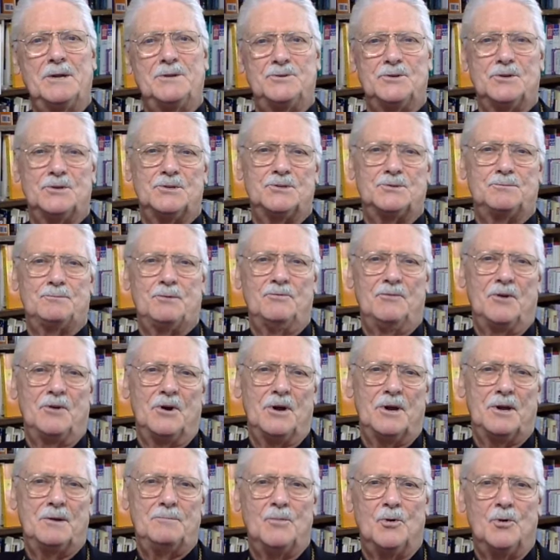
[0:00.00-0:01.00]
just
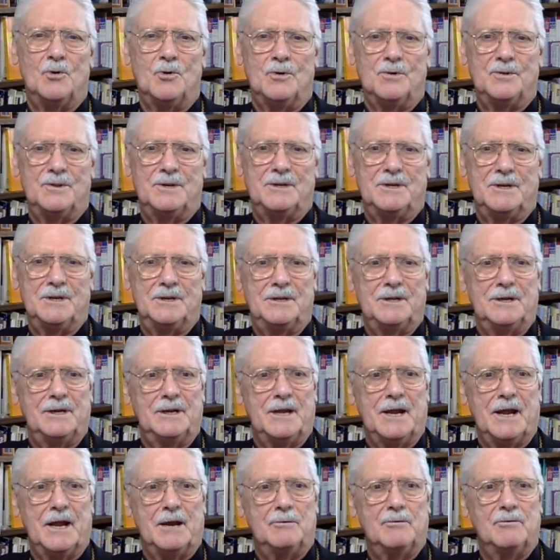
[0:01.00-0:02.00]
provide more than a little
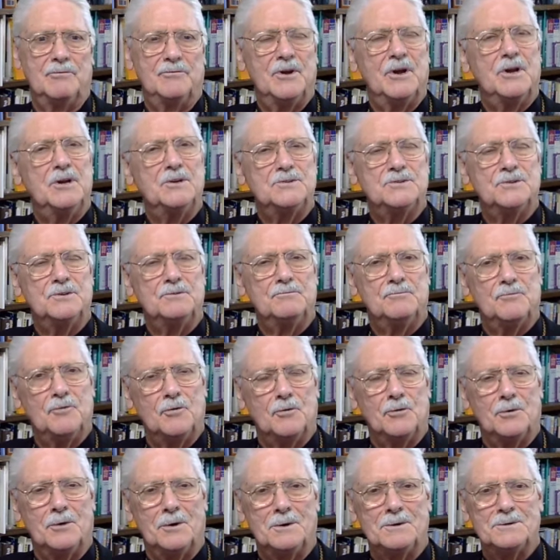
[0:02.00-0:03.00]
aggravation
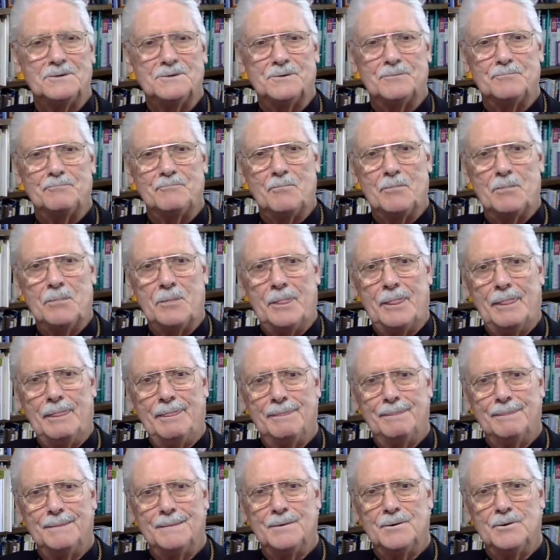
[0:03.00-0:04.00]
for us.
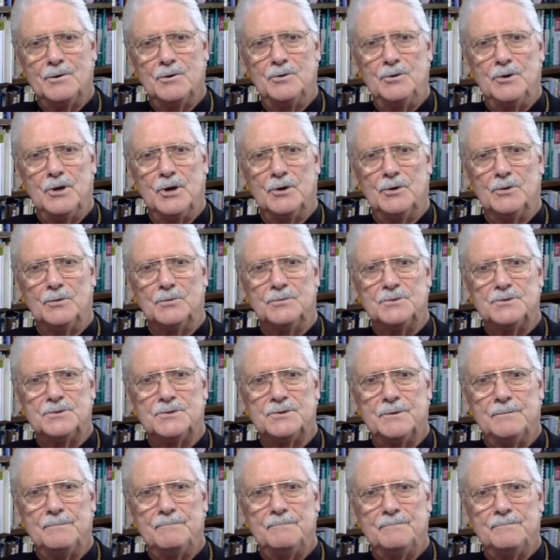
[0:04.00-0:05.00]
Who knows?